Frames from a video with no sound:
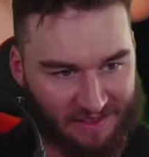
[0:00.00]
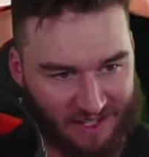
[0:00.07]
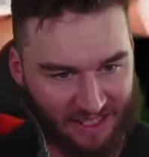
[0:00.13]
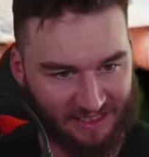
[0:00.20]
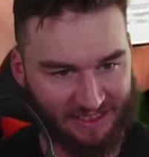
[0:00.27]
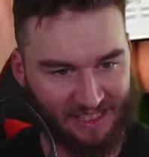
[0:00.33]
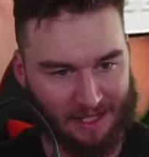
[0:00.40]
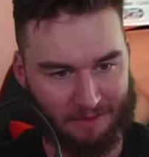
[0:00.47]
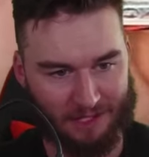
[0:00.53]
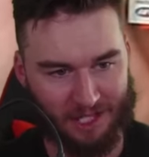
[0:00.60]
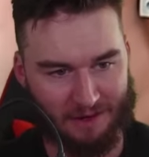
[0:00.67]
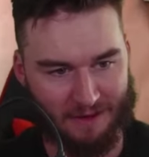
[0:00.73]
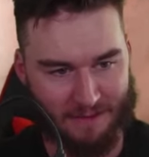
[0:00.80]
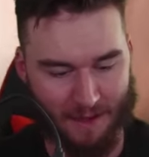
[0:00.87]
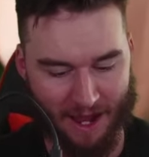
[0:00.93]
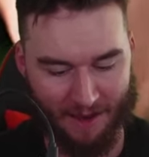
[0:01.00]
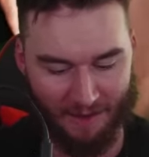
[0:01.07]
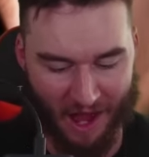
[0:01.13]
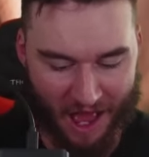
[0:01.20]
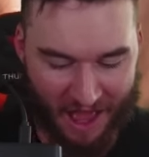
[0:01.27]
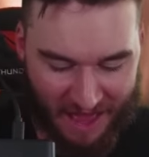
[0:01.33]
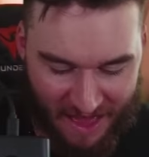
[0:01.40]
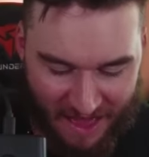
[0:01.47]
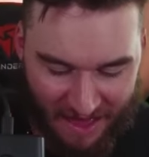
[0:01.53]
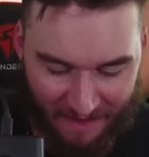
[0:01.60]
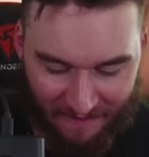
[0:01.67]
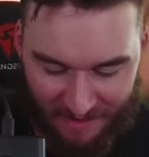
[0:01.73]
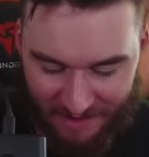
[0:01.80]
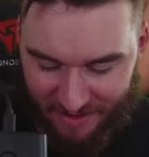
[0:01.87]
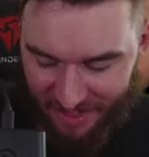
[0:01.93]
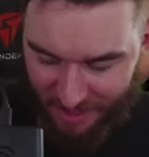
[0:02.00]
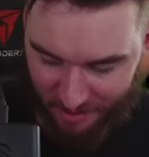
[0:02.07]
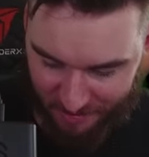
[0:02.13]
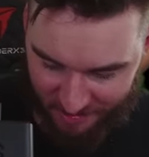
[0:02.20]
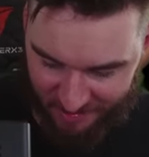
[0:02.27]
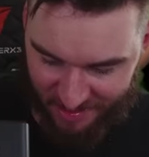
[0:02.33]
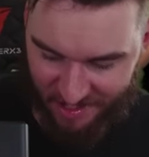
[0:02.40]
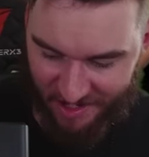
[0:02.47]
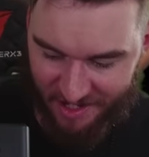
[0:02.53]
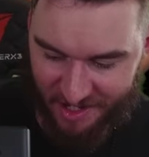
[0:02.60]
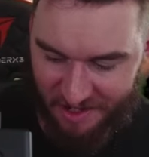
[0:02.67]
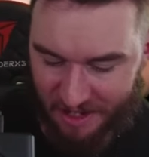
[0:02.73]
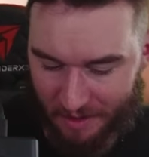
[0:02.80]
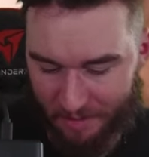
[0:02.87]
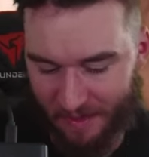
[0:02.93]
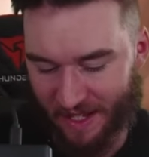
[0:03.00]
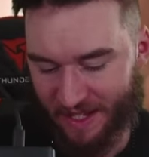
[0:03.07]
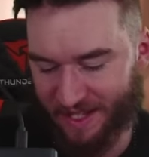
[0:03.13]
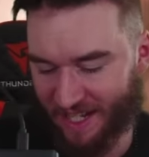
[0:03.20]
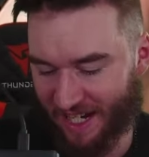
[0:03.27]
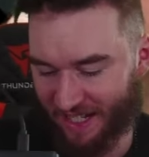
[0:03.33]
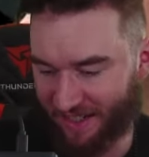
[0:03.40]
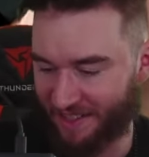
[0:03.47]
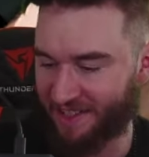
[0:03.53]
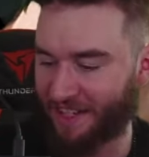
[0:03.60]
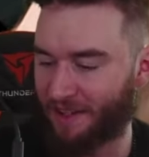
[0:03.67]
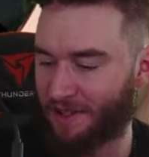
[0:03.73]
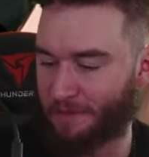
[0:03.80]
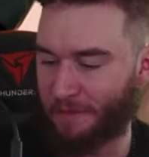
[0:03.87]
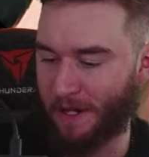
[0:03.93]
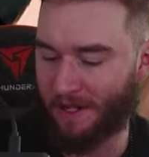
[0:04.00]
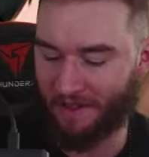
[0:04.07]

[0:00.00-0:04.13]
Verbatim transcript: Dusty, I'm sorry, mate. I'm very sorry. We've got John Newcomb Scanlon's in there as well.